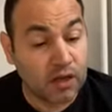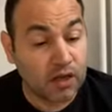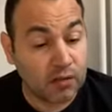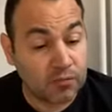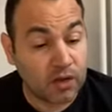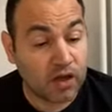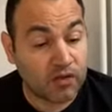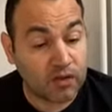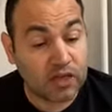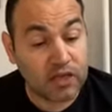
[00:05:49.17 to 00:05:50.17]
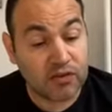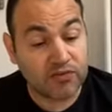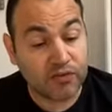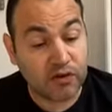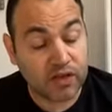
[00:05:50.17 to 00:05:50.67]
other League of
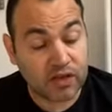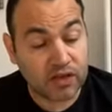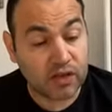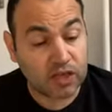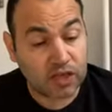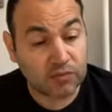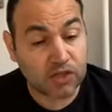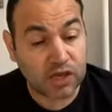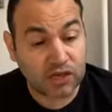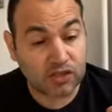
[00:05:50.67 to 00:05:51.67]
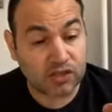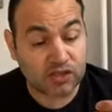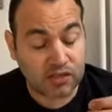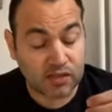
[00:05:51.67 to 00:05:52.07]
Fire challenges.